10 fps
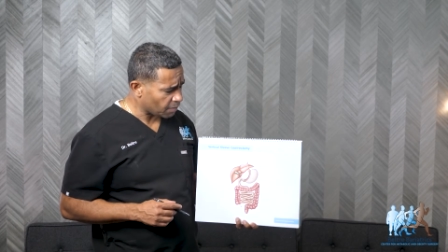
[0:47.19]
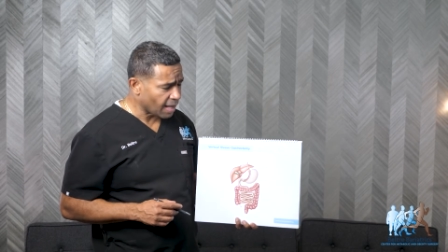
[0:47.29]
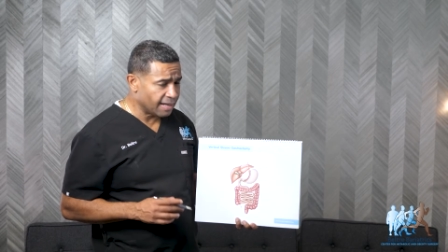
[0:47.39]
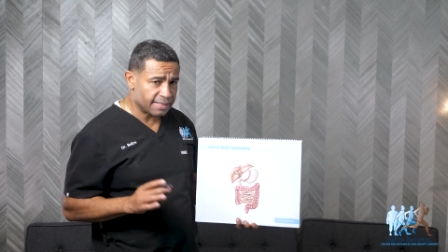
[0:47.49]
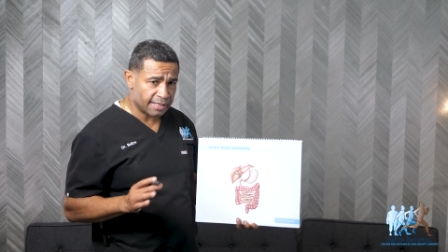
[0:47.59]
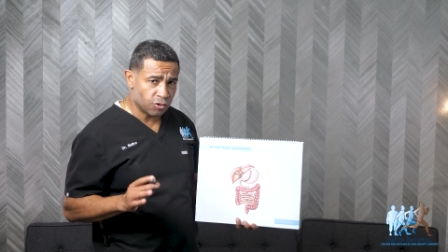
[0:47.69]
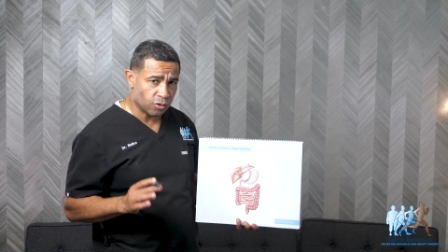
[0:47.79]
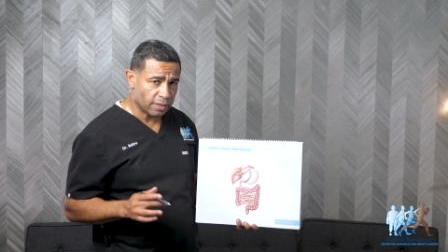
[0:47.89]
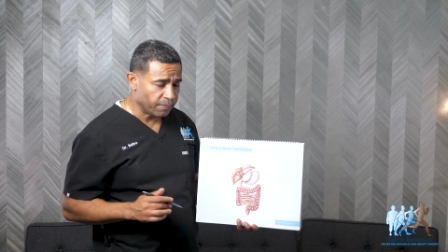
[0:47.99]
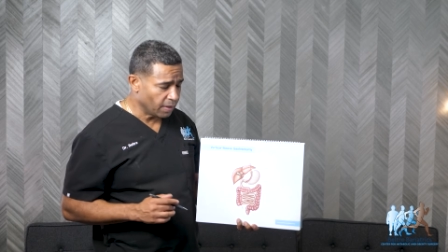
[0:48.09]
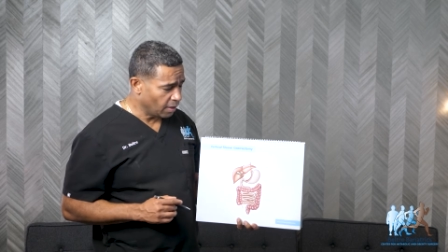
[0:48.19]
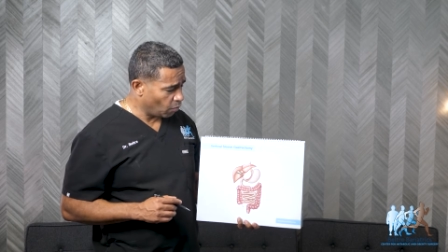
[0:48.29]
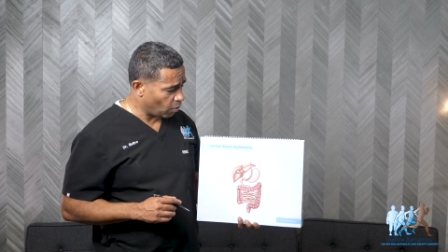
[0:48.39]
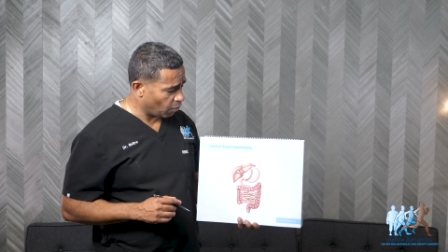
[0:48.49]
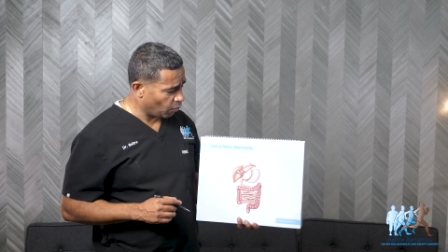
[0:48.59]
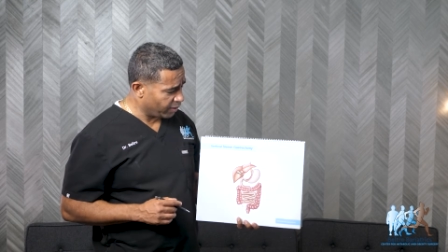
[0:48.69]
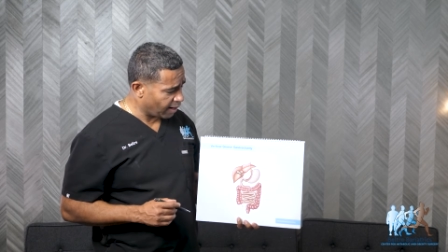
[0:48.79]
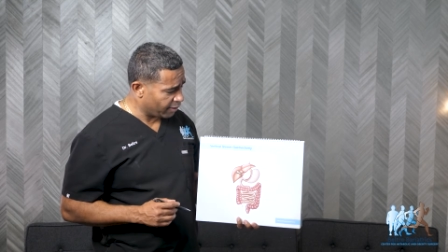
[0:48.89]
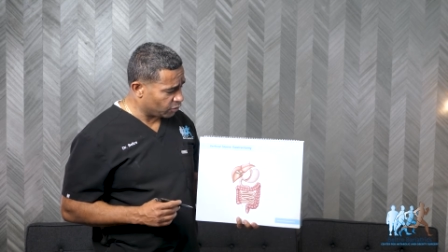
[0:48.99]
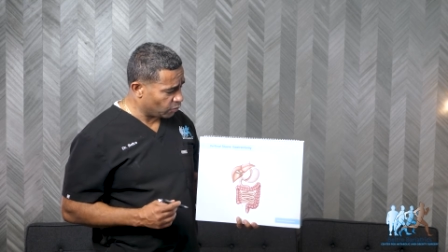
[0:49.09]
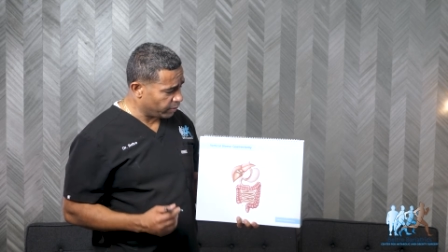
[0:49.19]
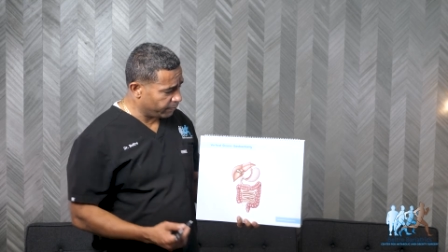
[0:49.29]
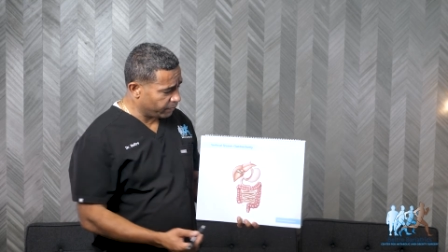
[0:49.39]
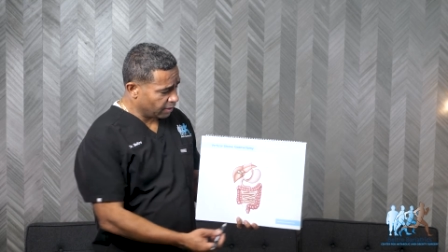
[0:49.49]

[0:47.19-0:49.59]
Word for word: And essentially, what we are doing